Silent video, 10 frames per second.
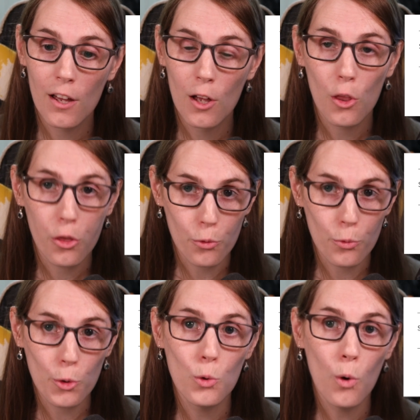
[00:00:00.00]

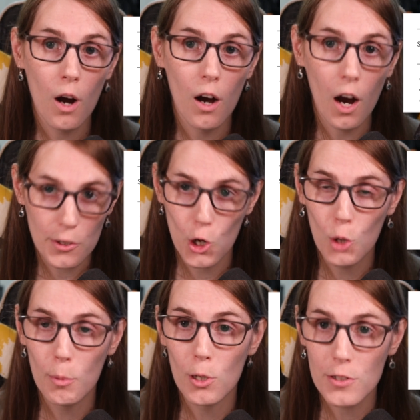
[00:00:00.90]
through October
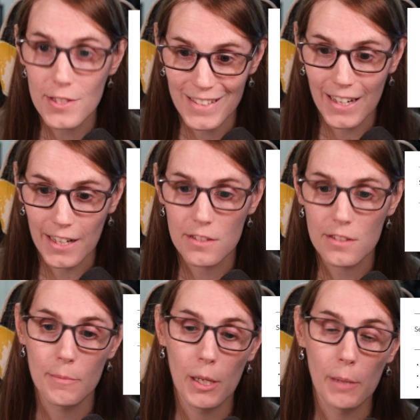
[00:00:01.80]
6th to be
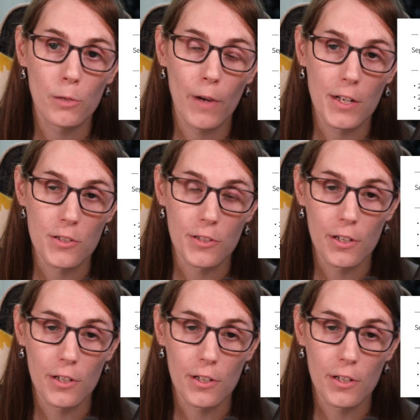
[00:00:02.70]
able to register.